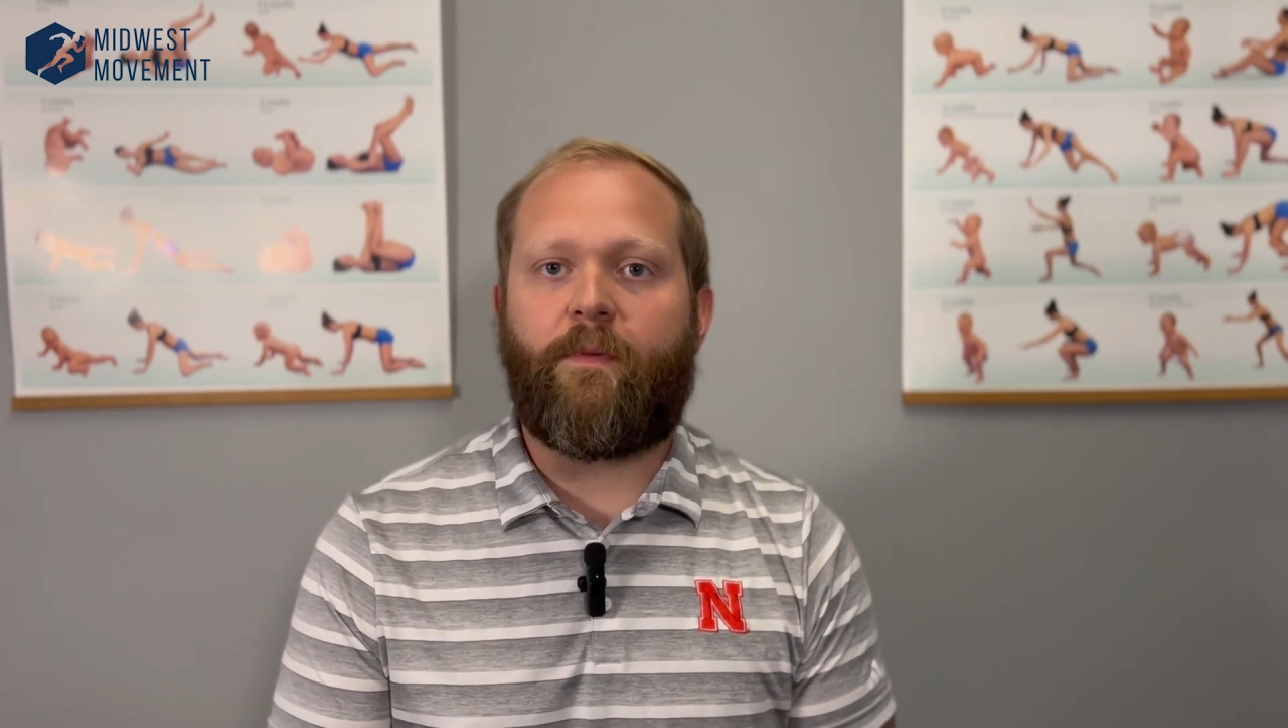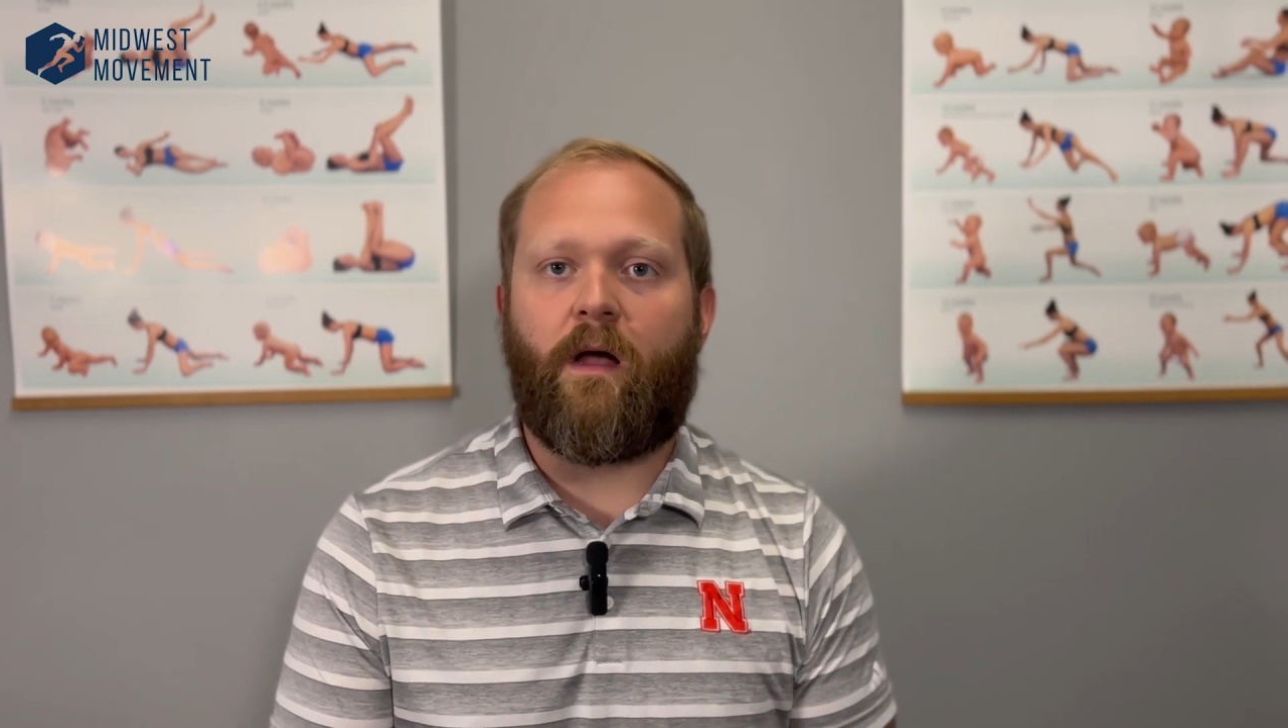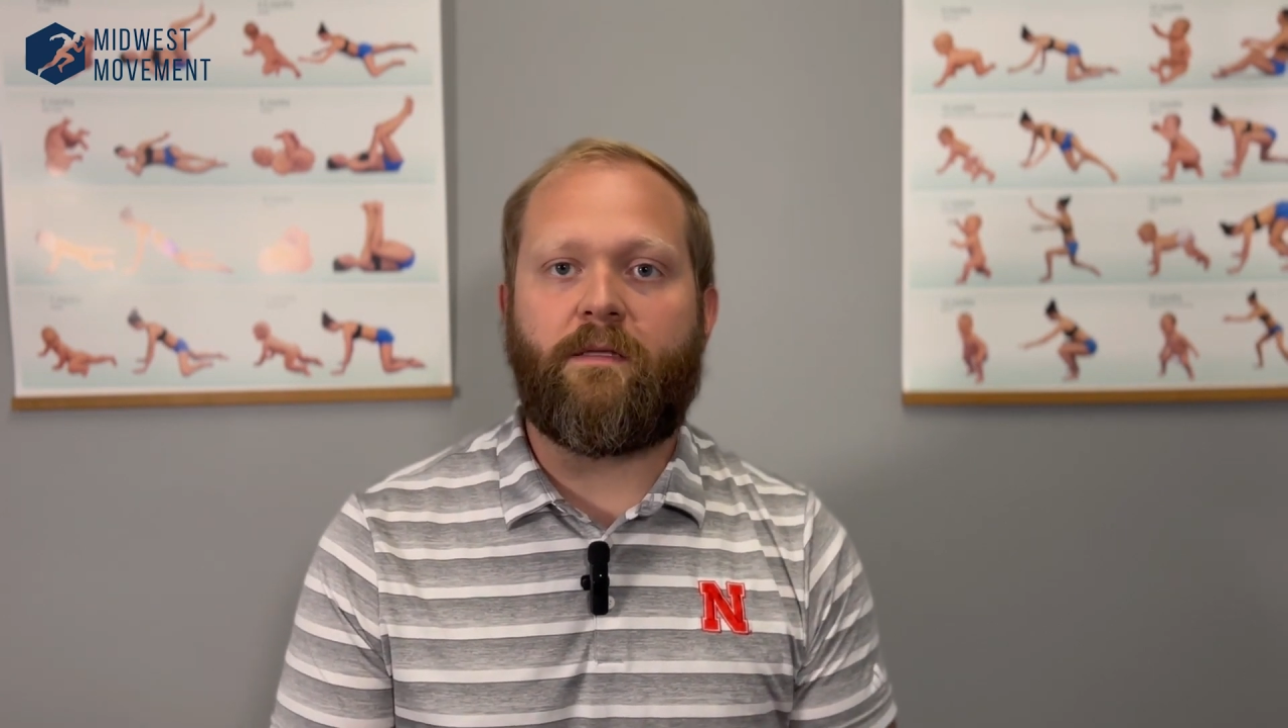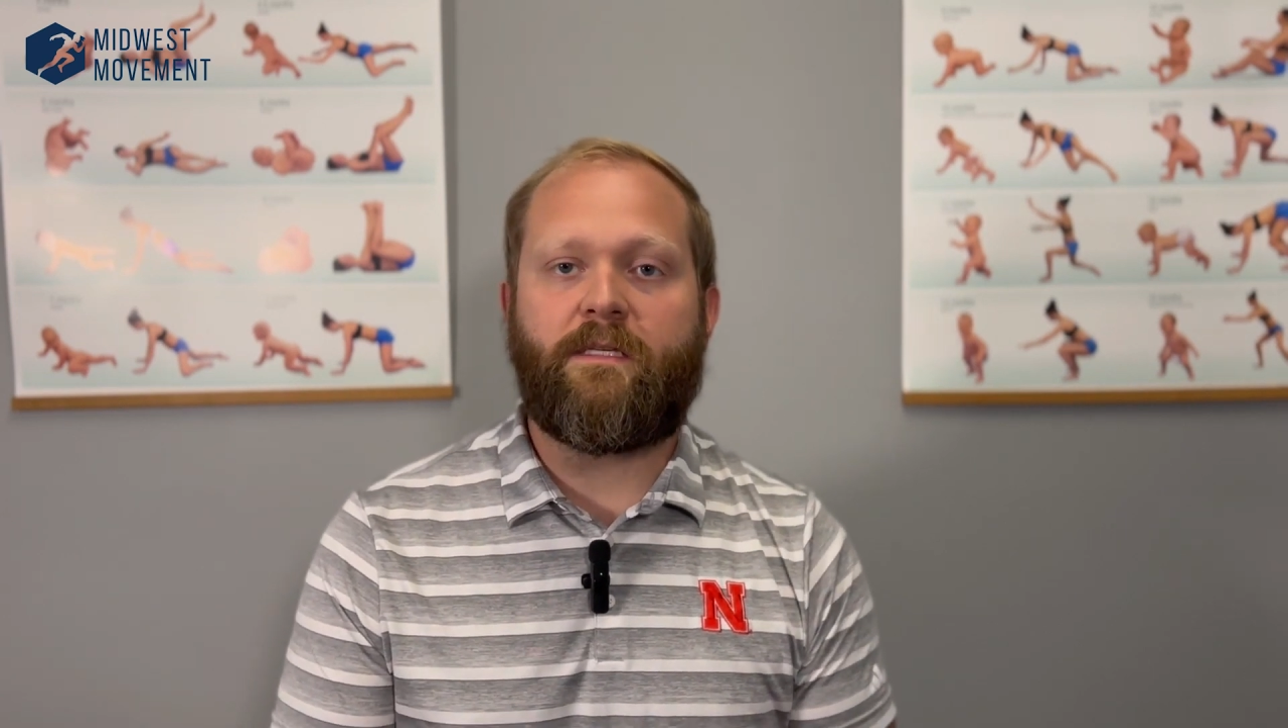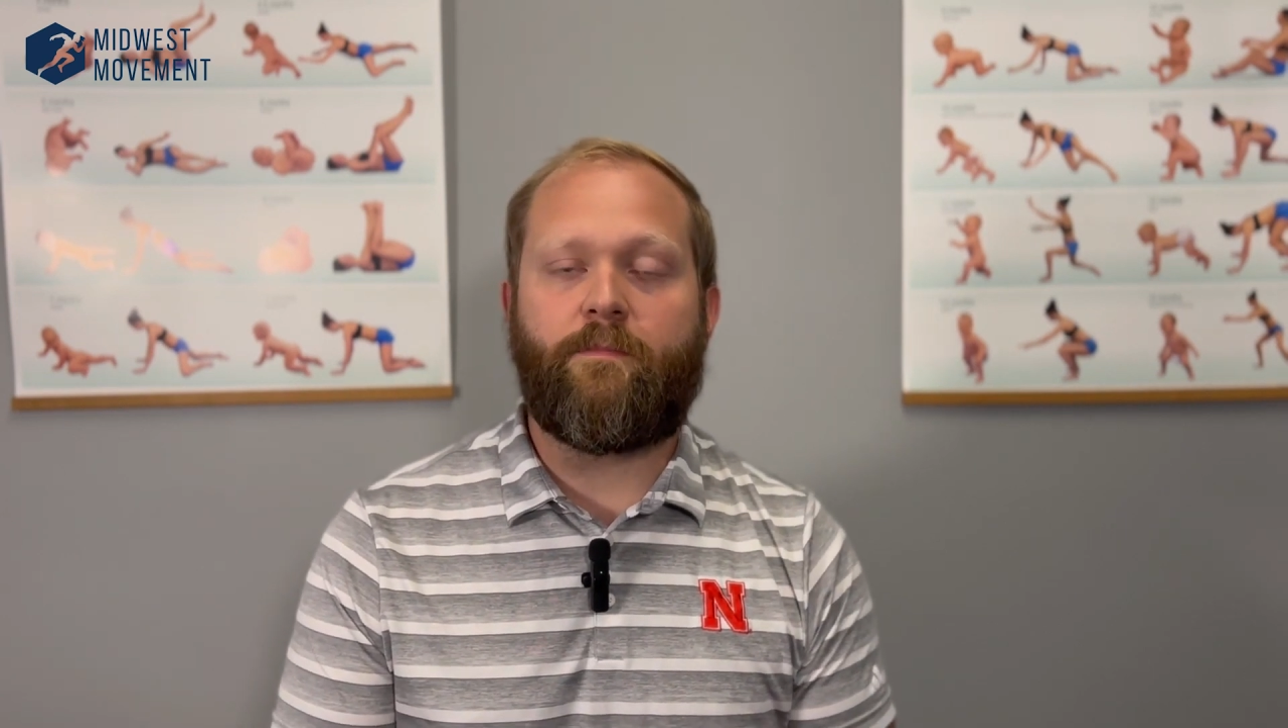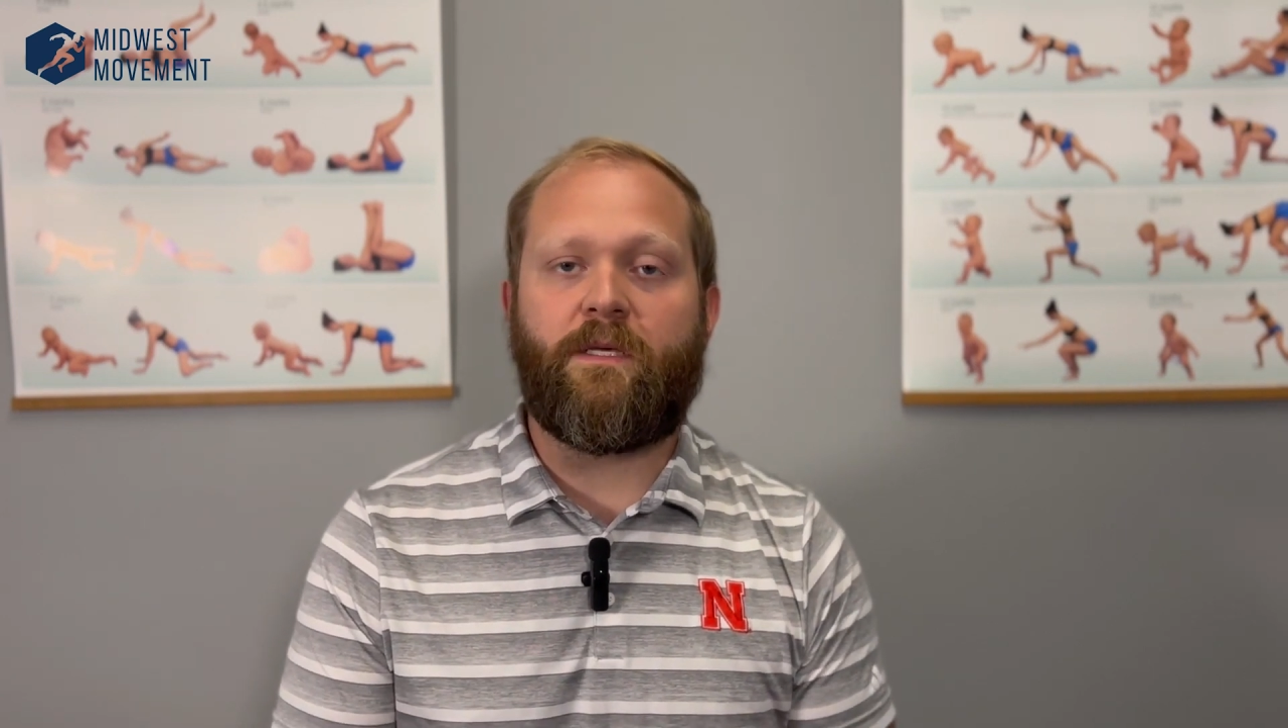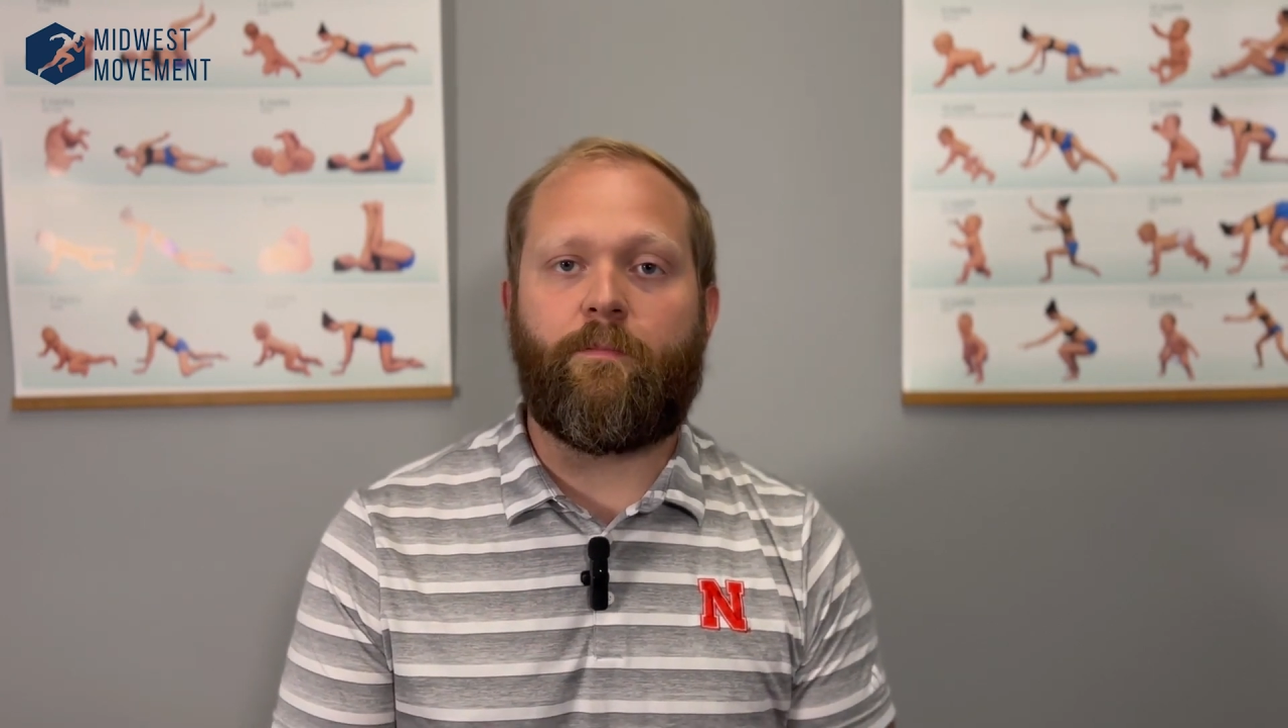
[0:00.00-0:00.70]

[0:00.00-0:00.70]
concepts